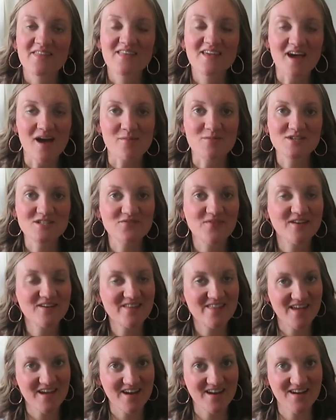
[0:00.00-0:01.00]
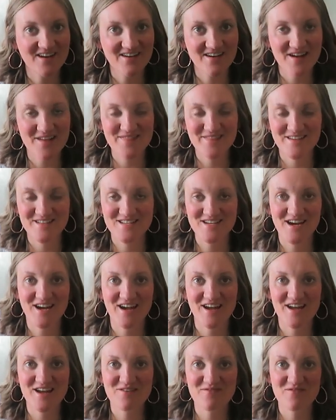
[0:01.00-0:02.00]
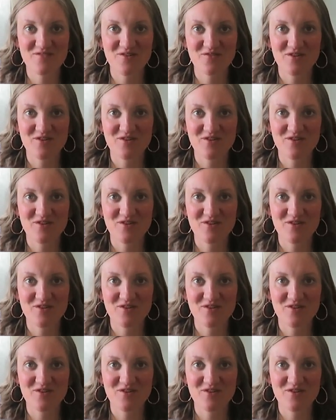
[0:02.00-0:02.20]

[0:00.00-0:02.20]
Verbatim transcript: the atmosphere there and the time